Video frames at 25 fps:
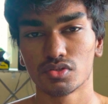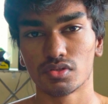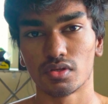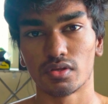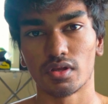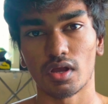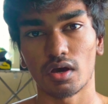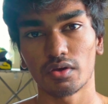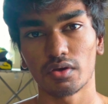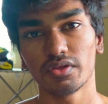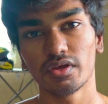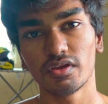So
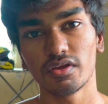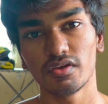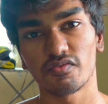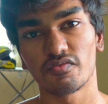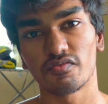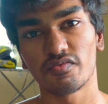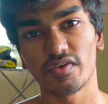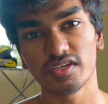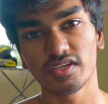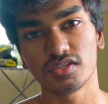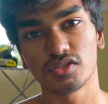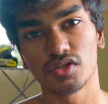now that
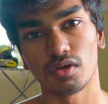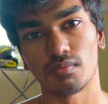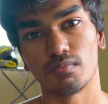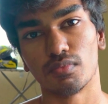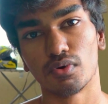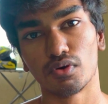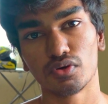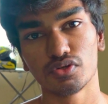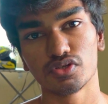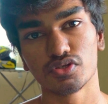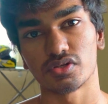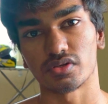you've fixed your
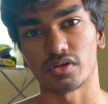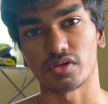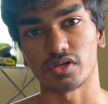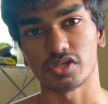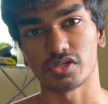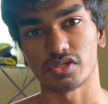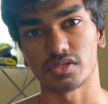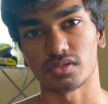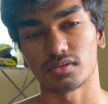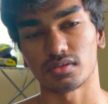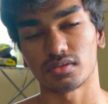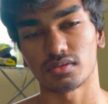bone
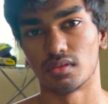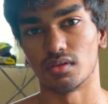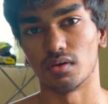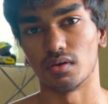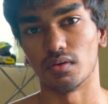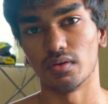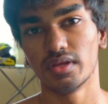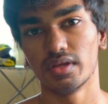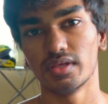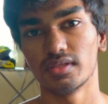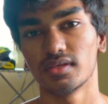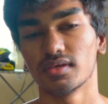structure, the
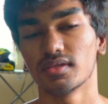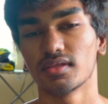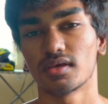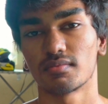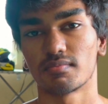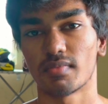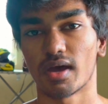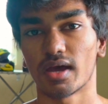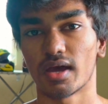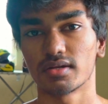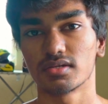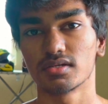only thing
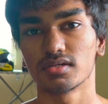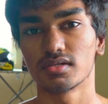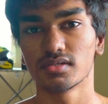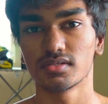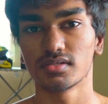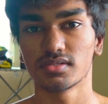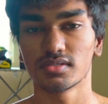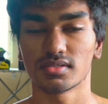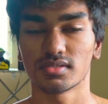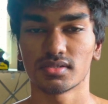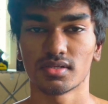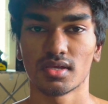that
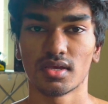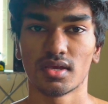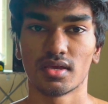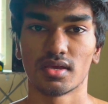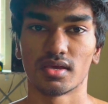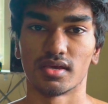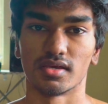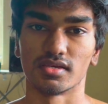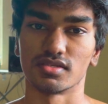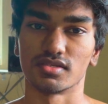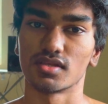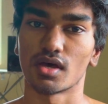matters
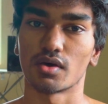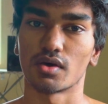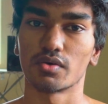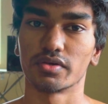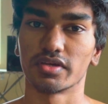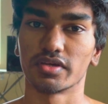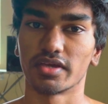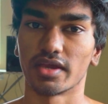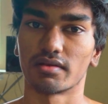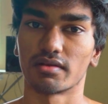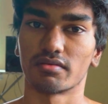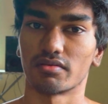is now
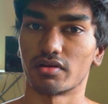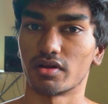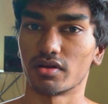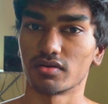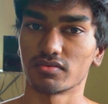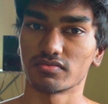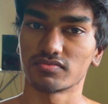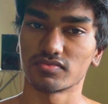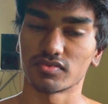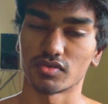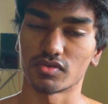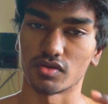you get rid
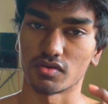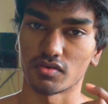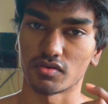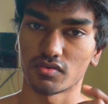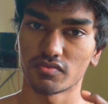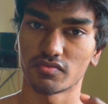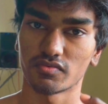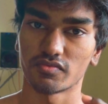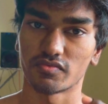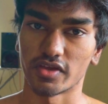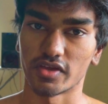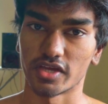of your
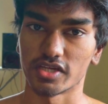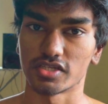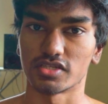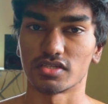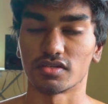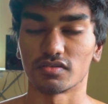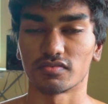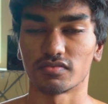facial